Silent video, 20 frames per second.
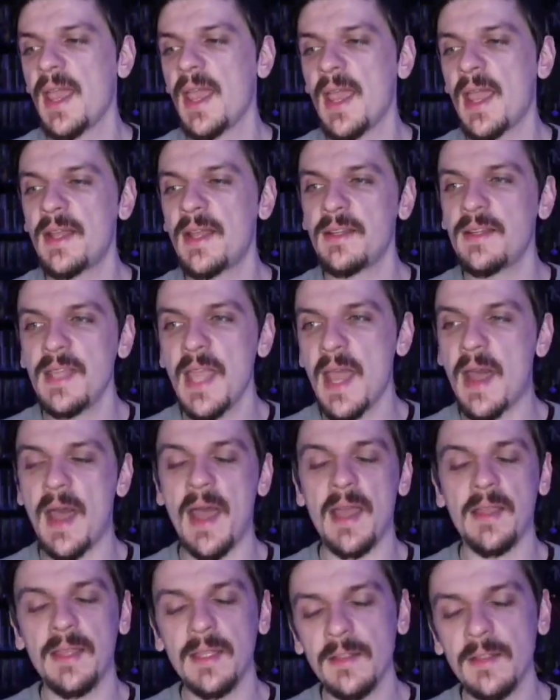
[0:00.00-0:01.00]
And yeah,
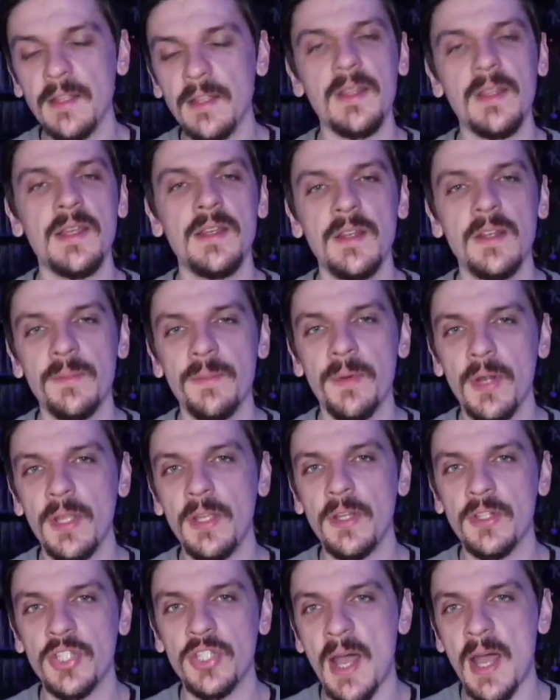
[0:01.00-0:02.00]
I think that they did a pretty
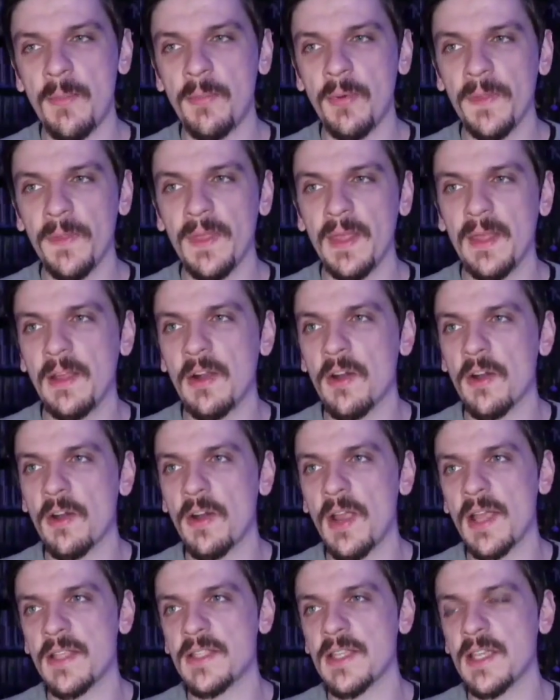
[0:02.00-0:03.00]
good job with
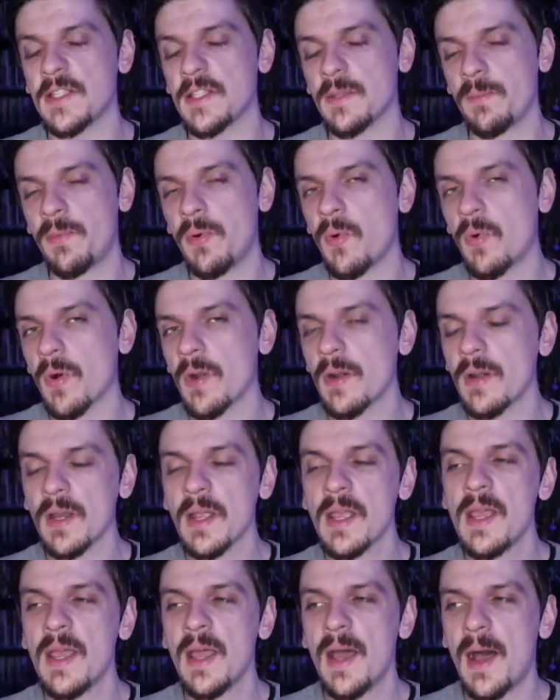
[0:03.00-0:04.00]
her as a
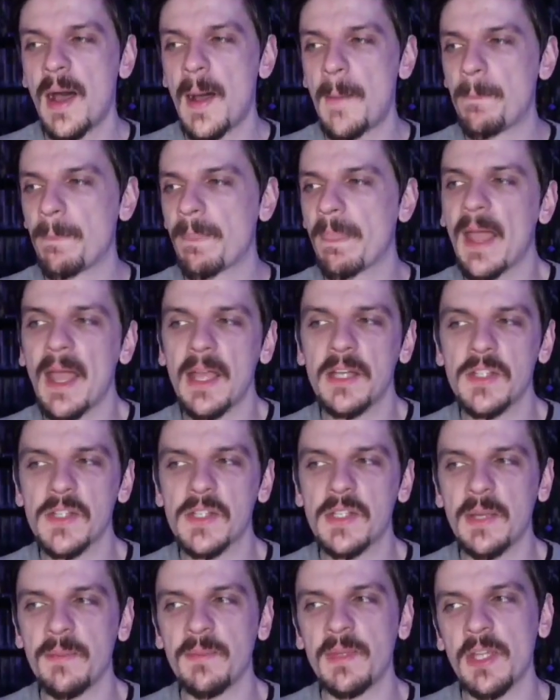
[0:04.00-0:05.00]
support. I
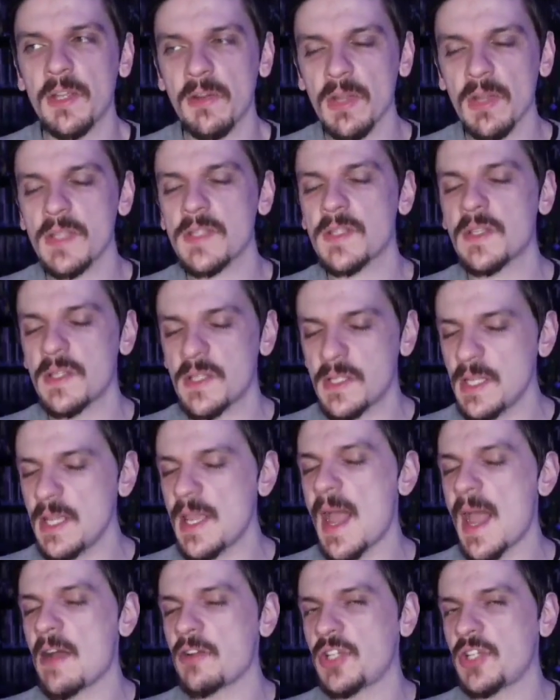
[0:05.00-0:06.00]
just am curious to
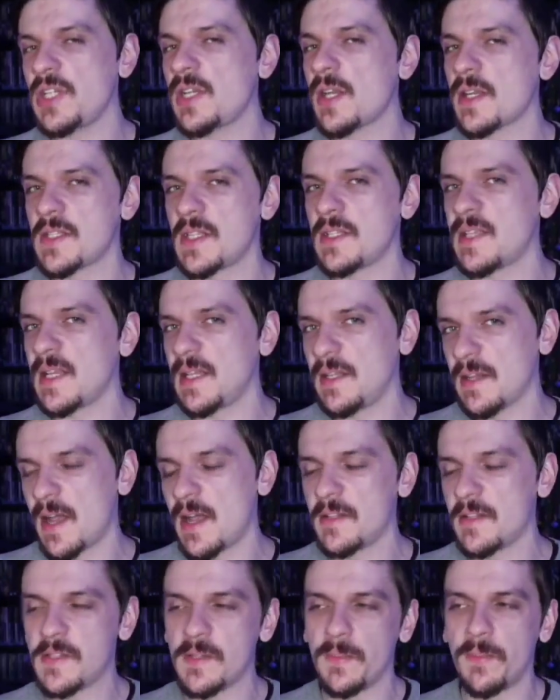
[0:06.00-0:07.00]
see how she does as a
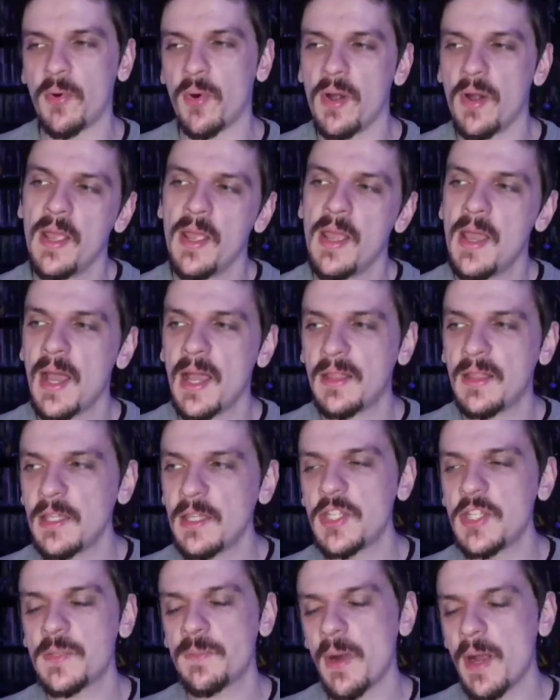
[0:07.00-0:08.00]
non-support. I
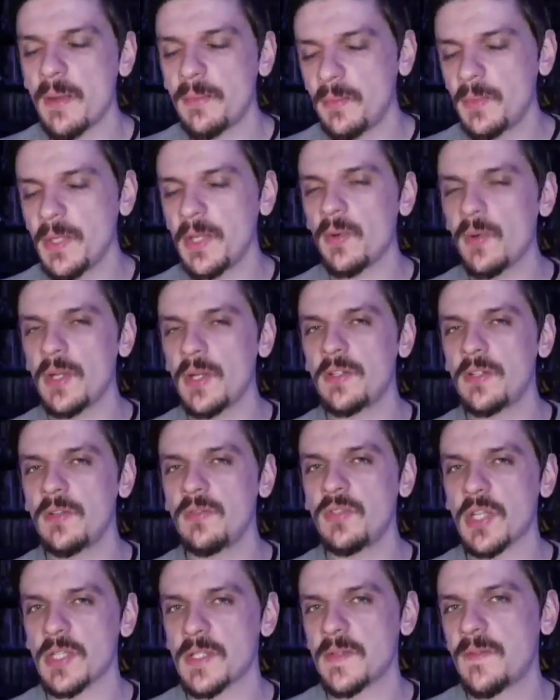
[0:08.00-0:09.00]
think she's probably going to
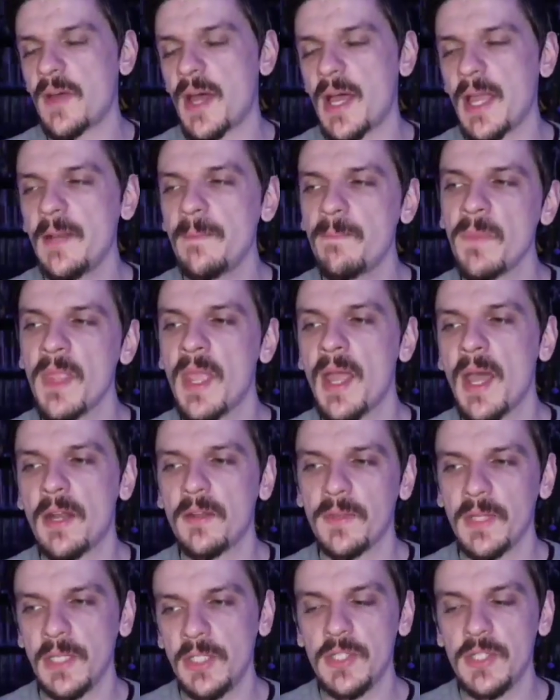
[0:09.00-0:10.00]
do just fine. I
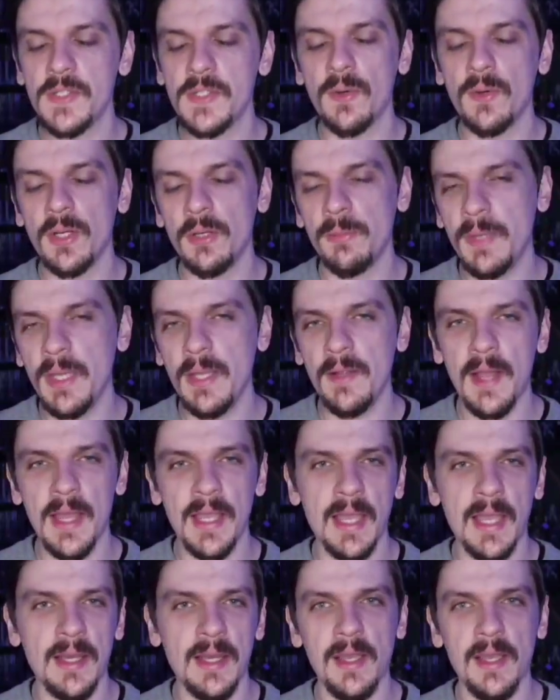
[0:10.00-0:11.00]
don't think she's going to be
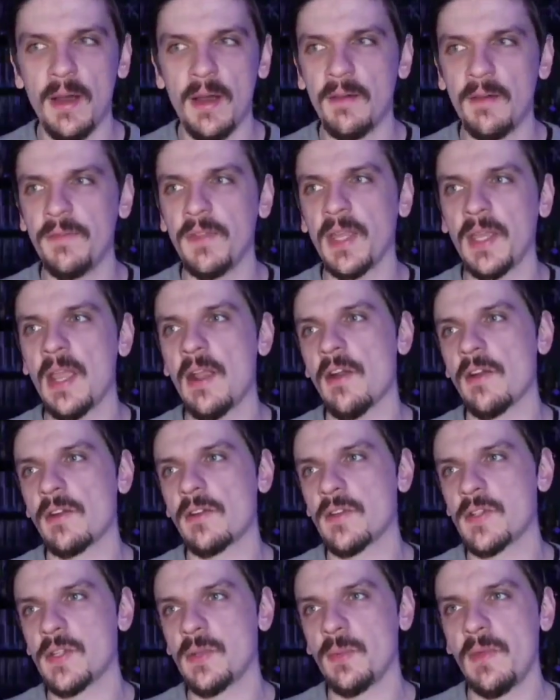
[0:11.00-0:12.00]
like any of the
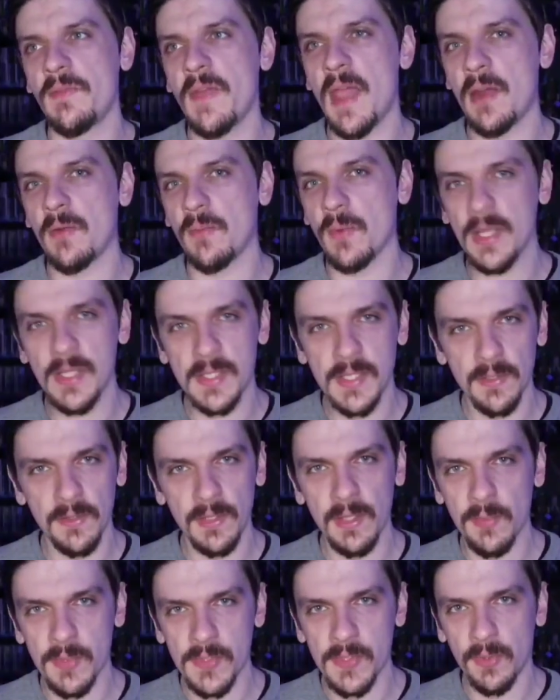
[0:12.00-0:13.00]
characters that we've had
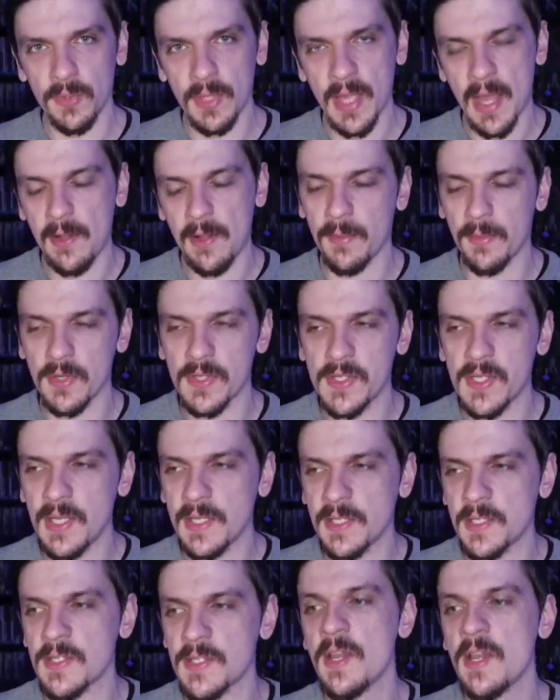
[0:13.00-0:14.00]
recently with Soulcalibur
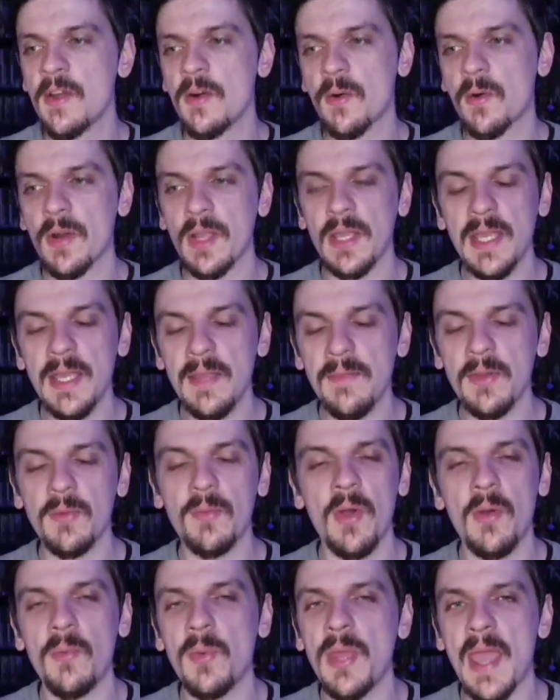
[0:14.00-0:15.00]
6, or
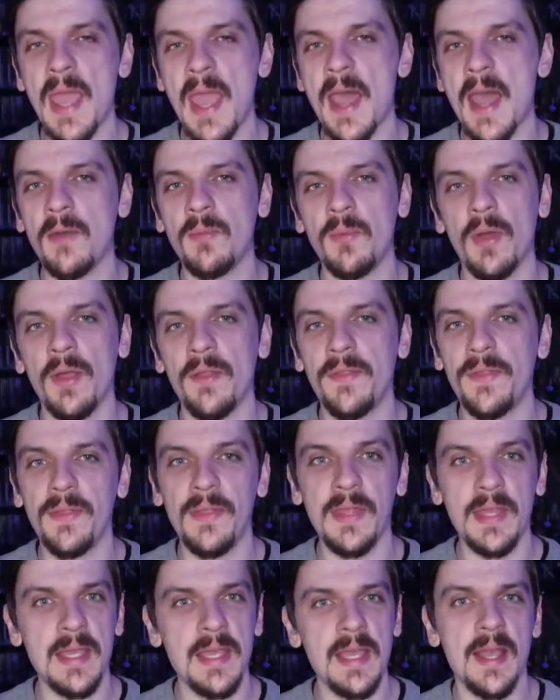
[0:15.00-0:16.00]
even what we had
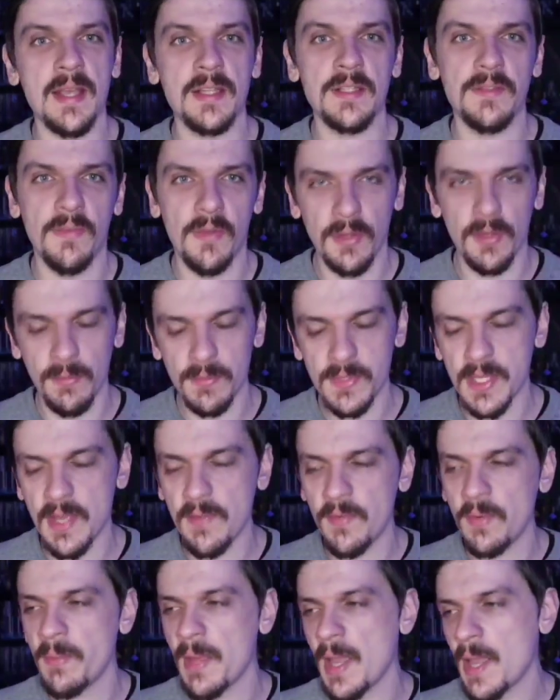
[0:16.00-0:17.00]
with the EX Volume
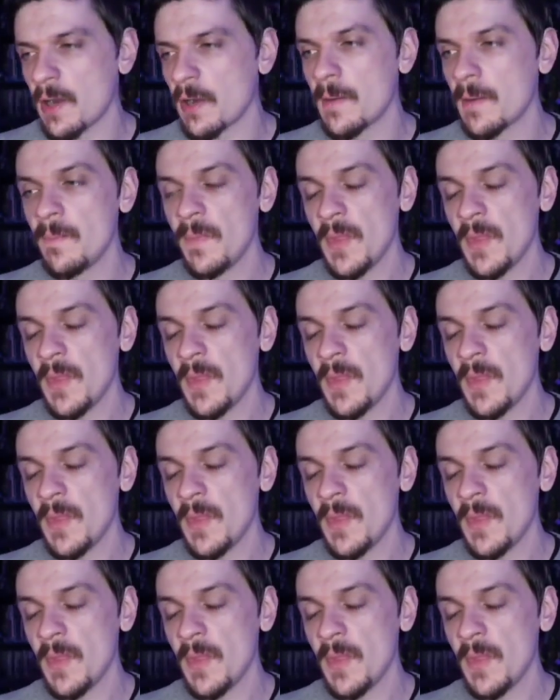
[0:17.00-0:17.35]
7 banner,